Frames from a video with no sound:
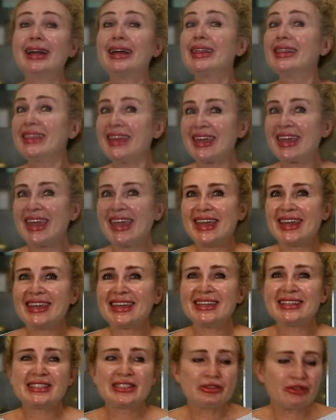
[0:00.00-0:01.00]
The cake
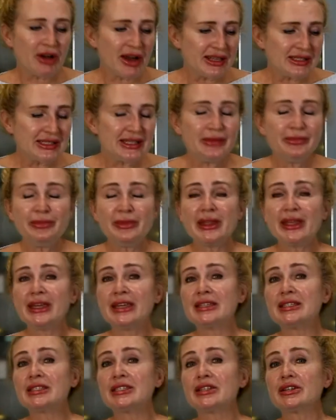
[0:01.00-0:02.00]
is ready.
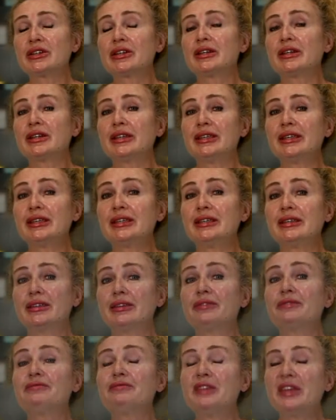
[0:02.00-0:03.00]
It took
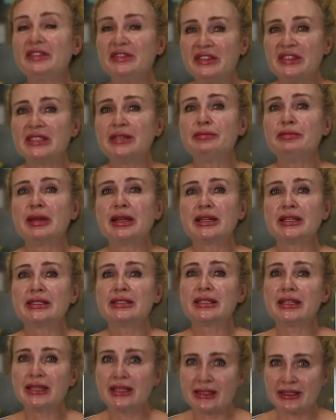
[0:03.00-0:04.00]
50 minutes
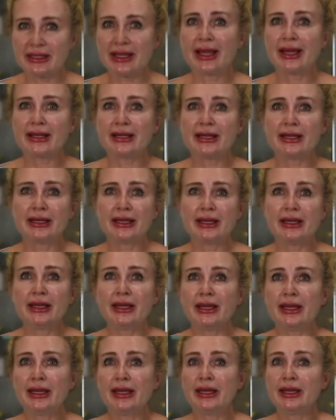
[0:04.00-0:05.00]
exactly
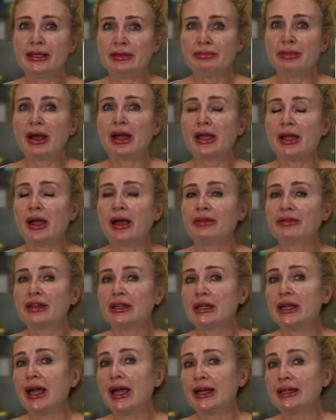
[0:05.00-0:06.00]
in my oven
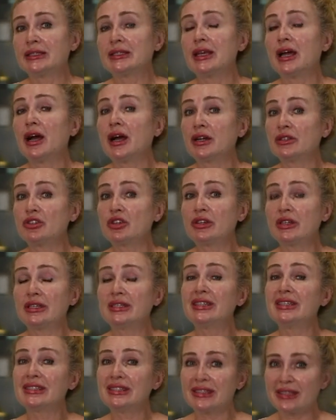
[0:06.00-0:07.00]
at
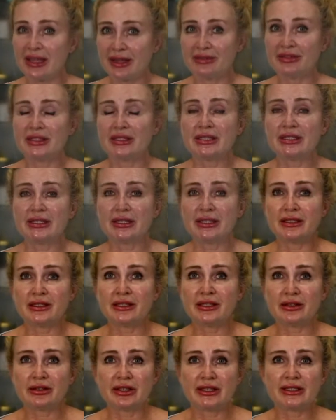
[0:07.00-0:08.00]
170
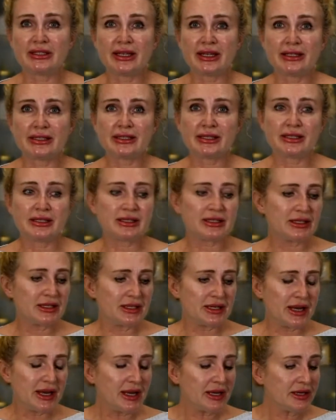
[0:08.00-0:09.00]
degrees Celsius
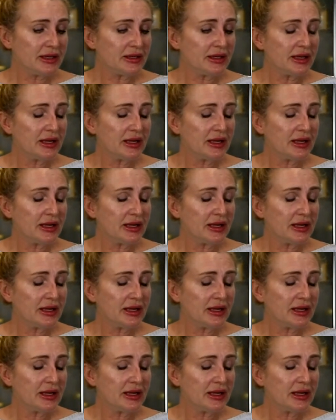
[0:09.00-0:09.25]
today,